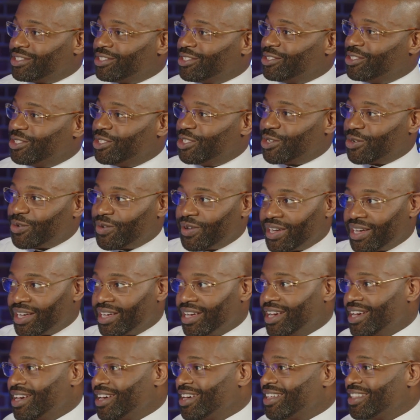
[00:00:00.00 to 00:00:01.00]
You're doing
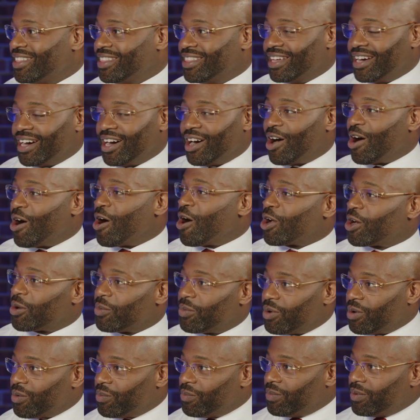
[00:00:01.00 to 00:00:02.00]
the
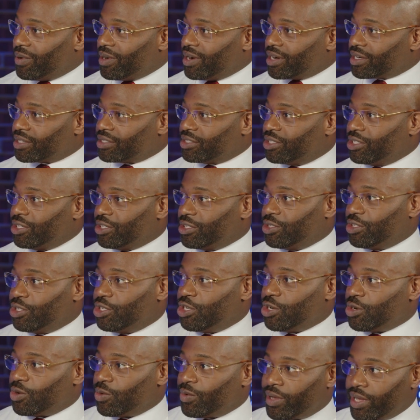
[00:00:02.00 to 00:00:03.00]
Audible books. You're
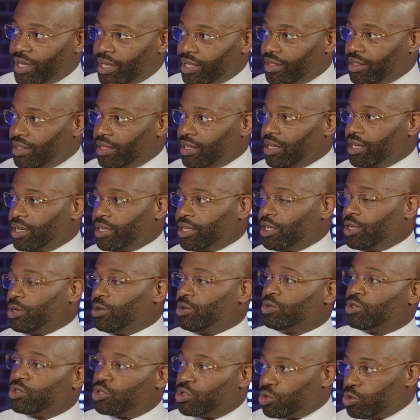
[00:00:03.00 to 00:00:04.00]
doing the
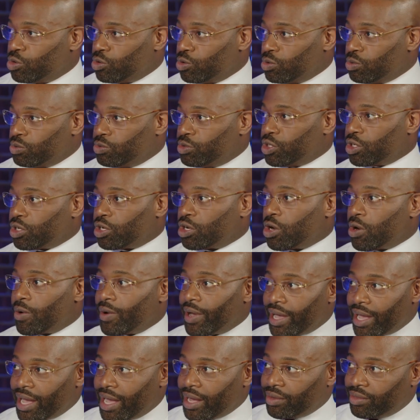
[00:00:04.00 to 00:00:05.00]
YouTubes. You're
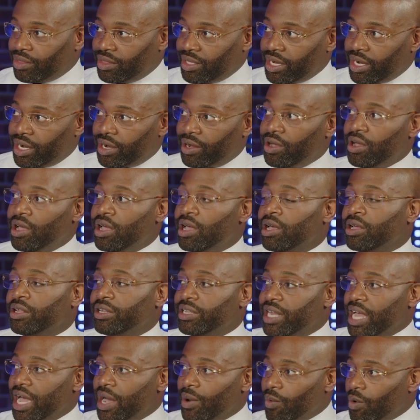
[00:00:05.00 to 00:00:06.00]
going out there
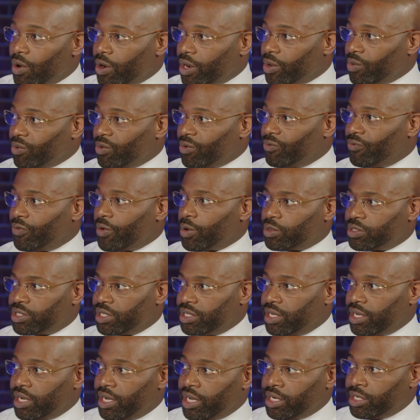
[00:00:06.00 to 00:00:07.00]
networking with folks in
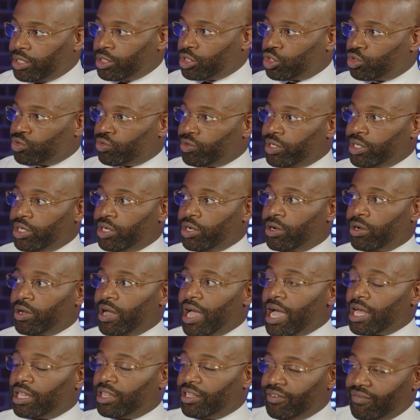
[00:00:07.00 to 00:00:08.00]
the industry. You're
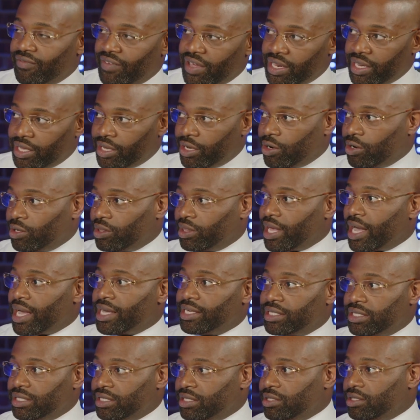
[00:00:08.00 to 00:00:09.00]
elevating your
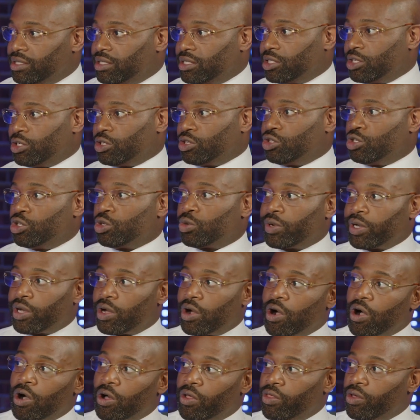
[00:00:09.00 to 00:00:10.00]
license. You're doing
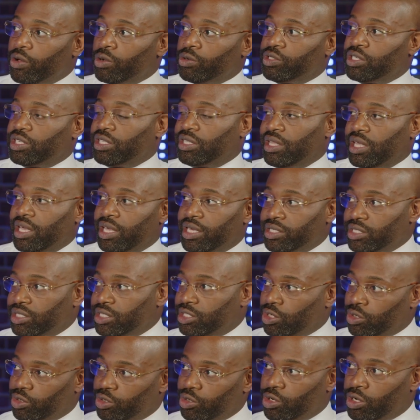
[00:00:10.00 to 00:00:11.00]
all those things
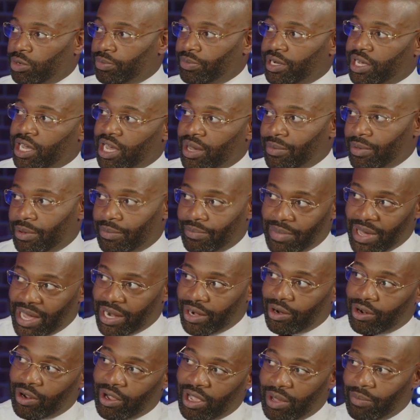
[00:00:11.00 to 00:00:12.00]
so you can become a
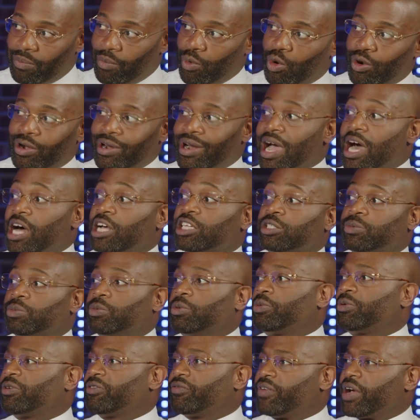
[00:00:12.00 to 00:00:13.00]
better and more
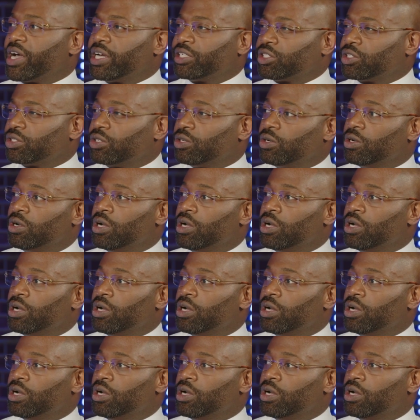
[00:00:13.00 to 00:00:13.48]
knowledgeable professional.